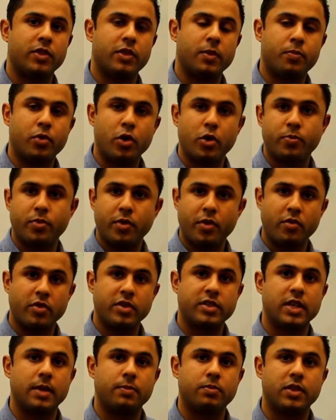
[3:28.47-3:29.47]
the
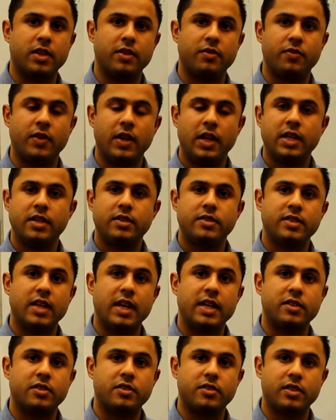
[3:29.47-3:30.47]
proprioceptive
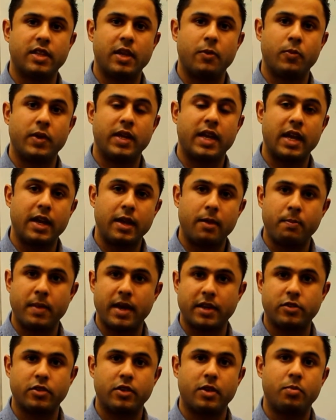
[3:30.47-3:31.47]
sense that we're getting
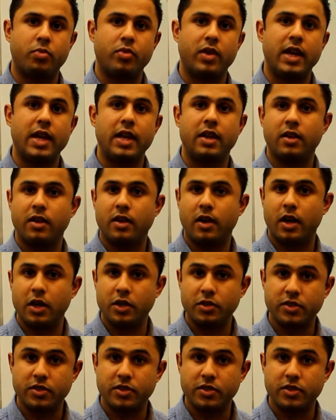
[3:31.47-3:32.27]
back to the brain and our